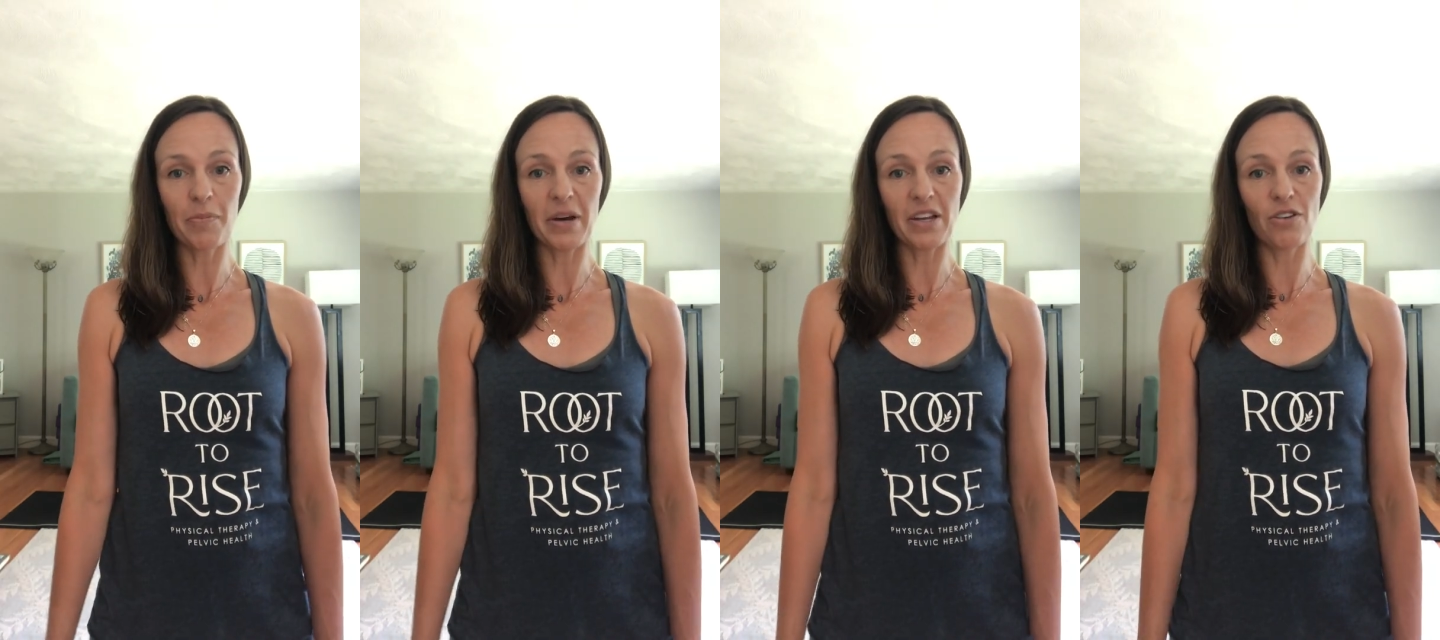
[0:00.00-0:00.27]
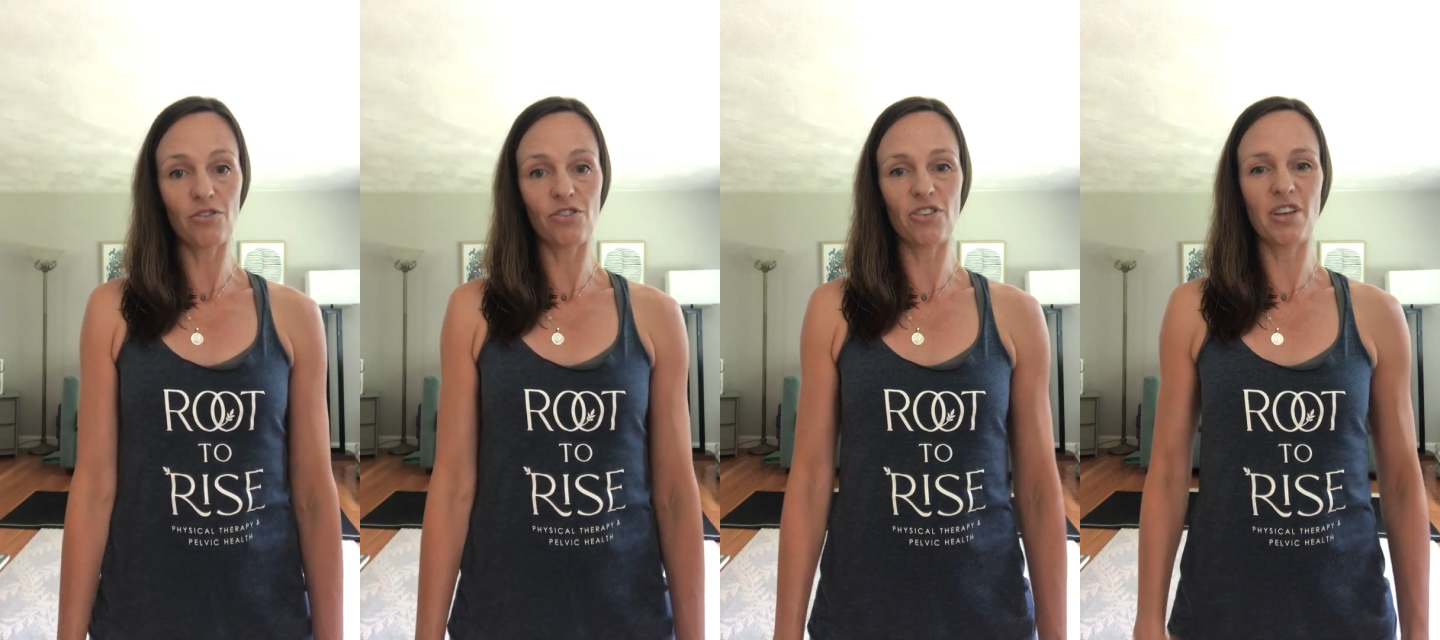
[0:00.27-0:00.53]
but
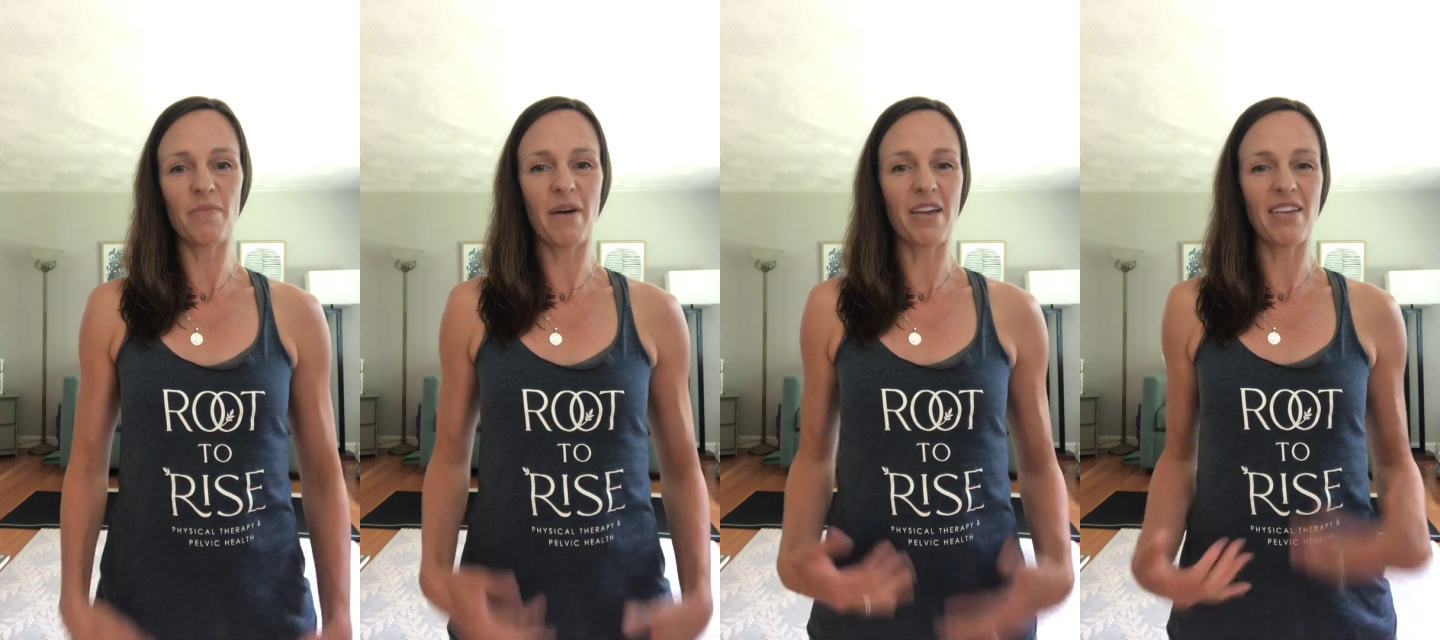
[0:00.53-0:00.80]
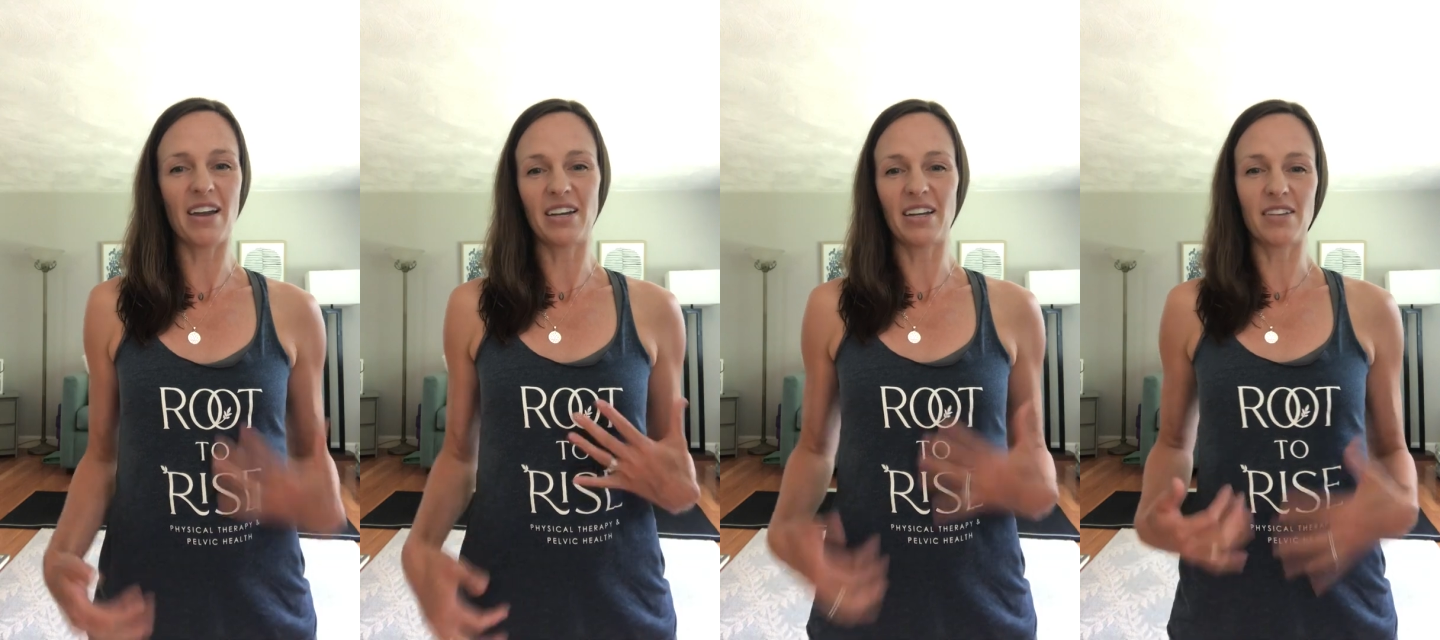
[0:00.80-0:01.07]
usually by
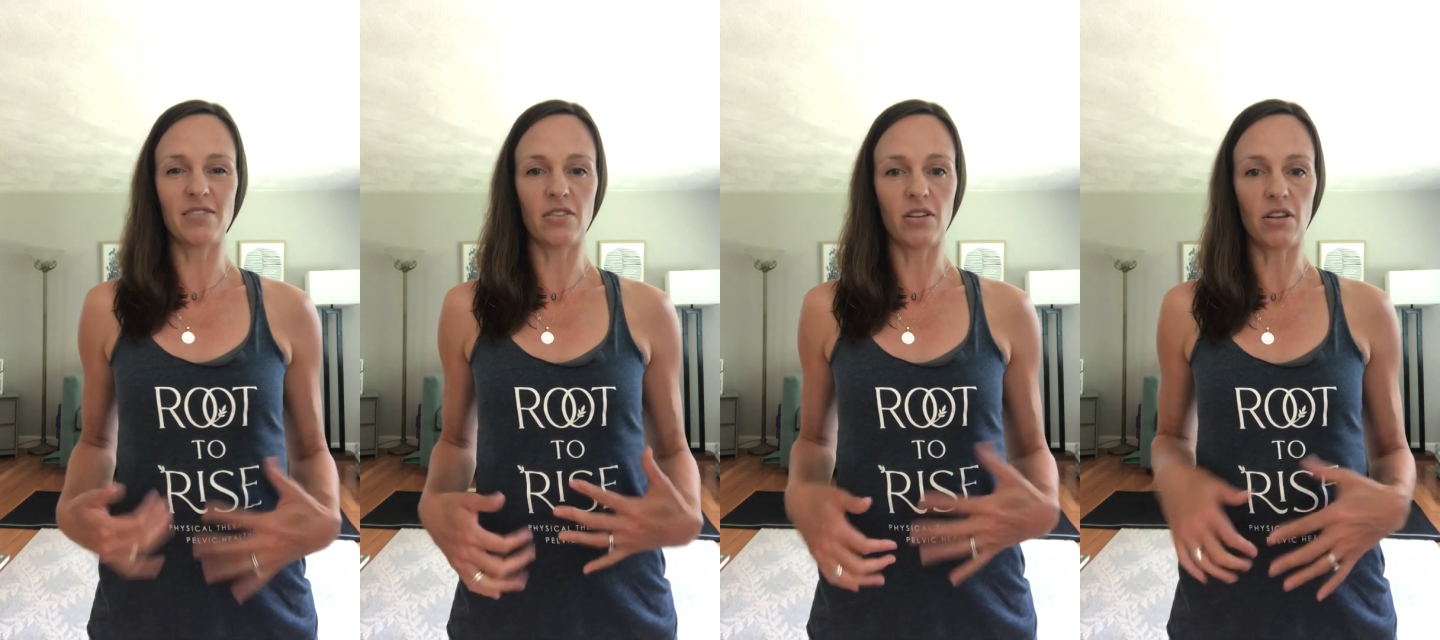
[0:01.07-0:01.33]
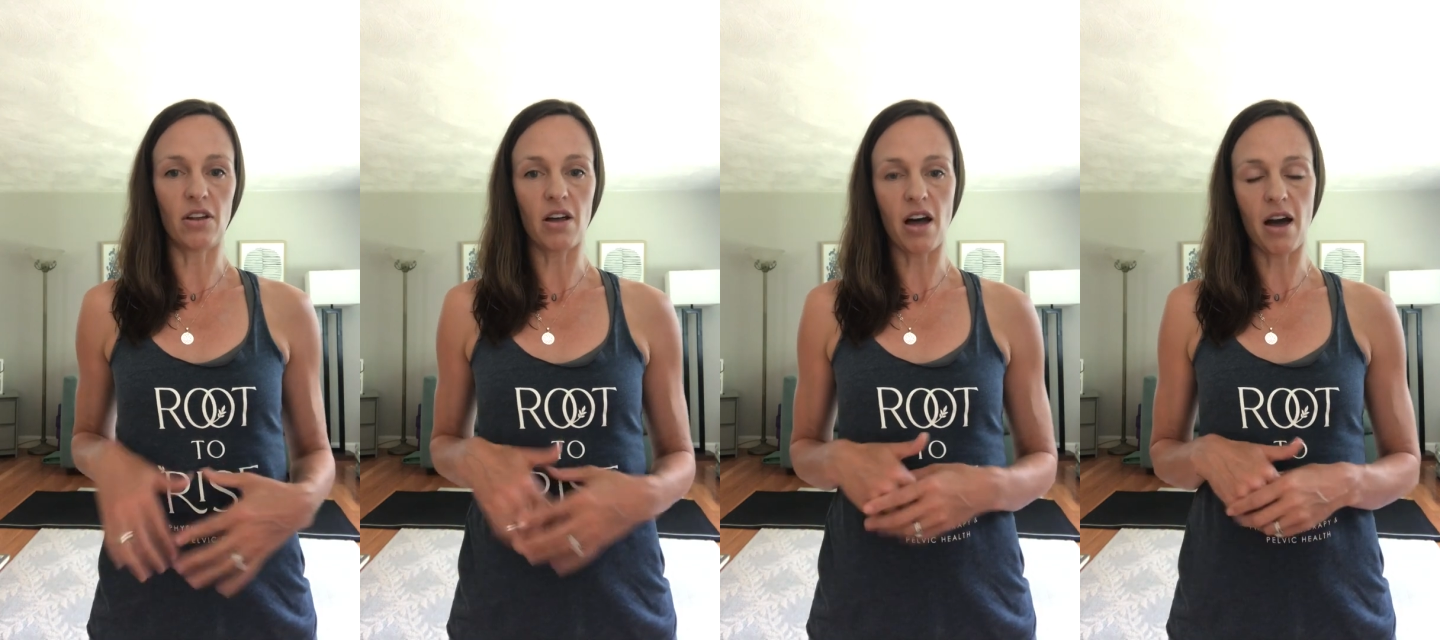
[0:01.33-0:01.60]
then it gets a
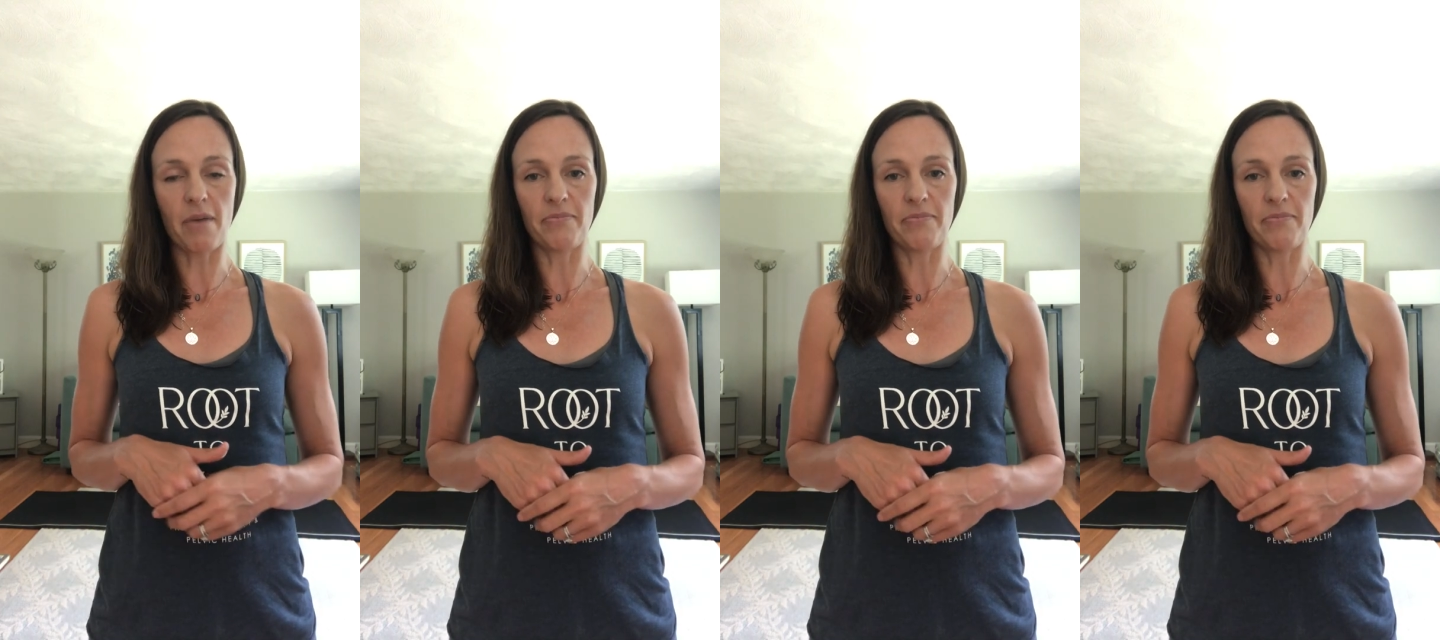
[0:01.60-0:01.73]
little,